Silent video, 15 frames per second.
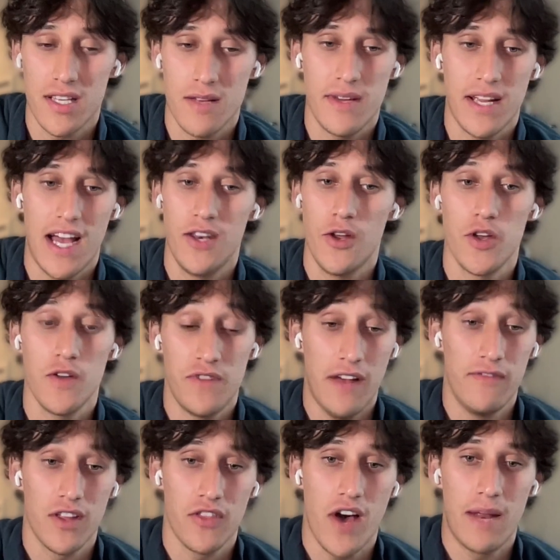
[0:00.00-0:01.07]
but it's something I know you've
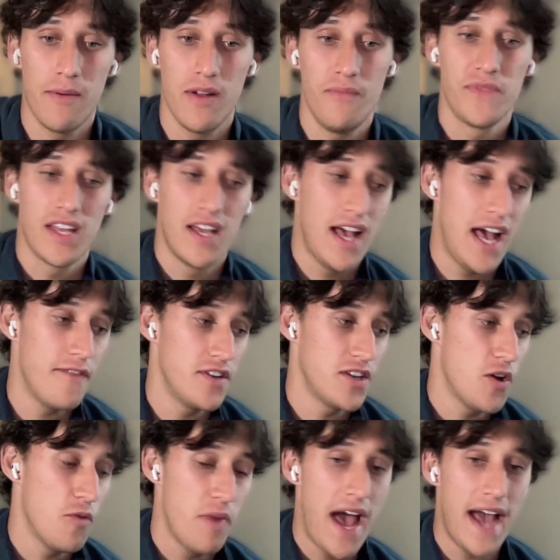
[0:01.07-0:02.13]
definitely thought about having
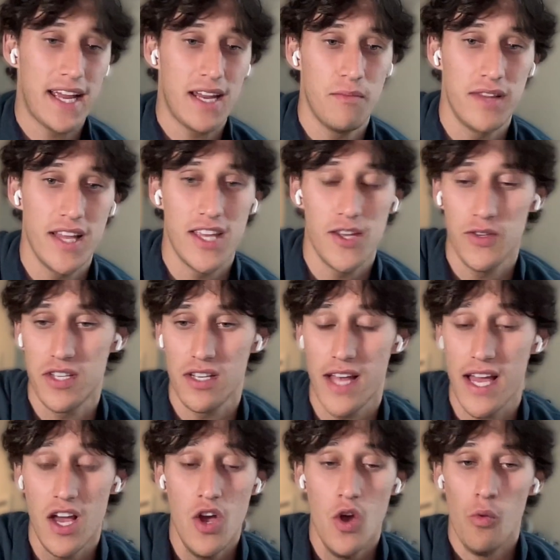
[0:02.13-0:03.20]
to go back and play at
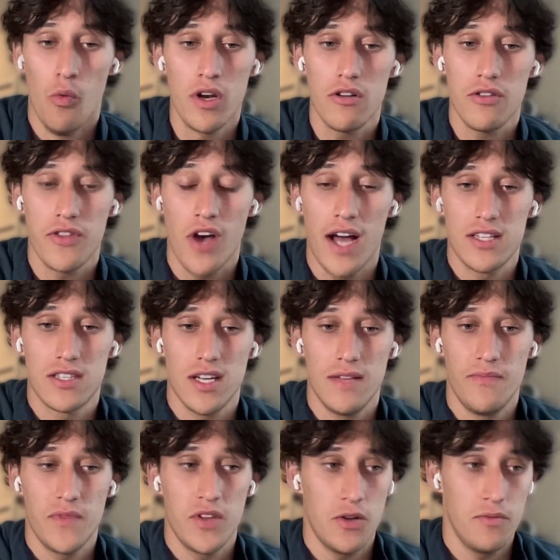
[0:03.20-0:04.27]
UCLA. What are your thoughts
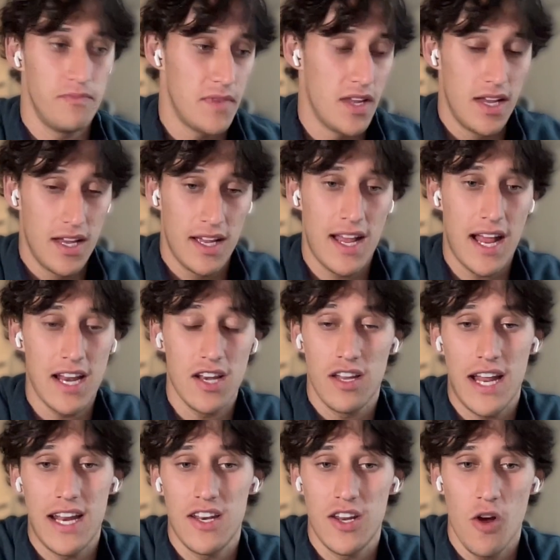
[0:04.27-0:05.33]
on
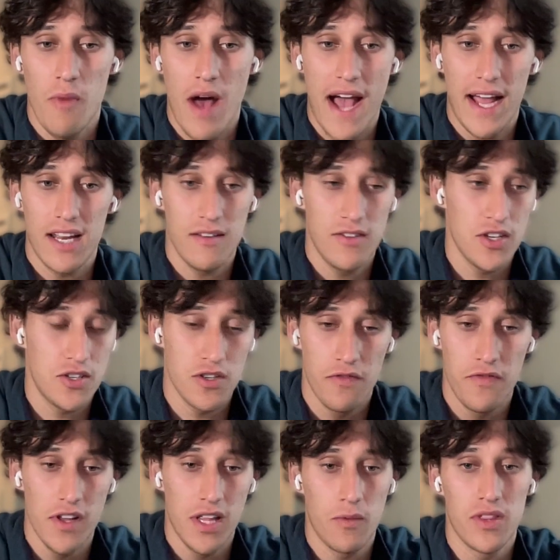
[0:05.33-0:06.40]
getting to go back and just
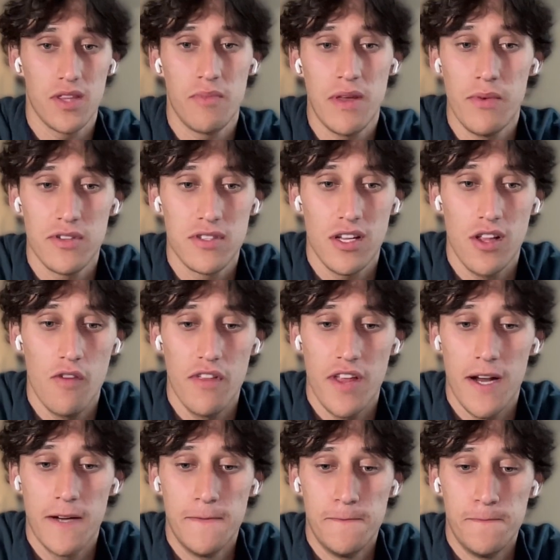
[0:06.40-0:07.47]
your feeling with the people still
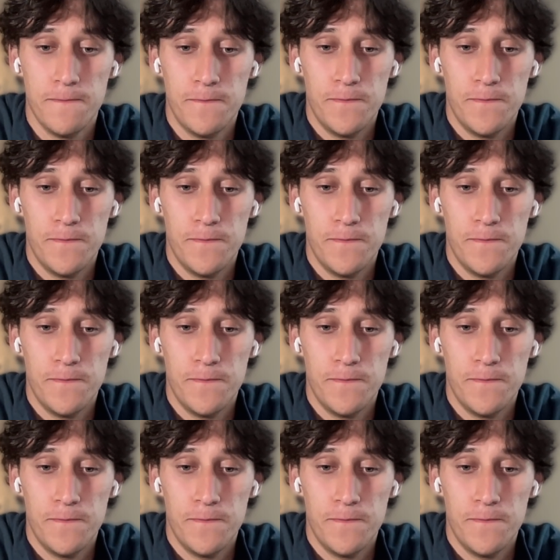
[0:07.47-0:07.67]
over there?